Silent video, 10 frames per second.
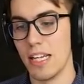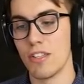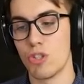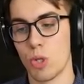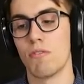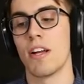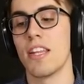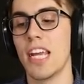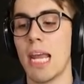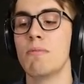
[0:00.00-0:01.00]
In the short run,
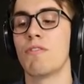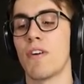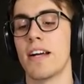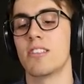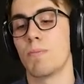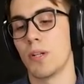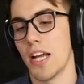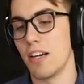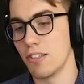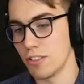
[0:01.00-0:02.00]
the game defines the
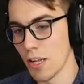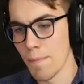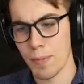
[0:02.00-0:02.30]
players,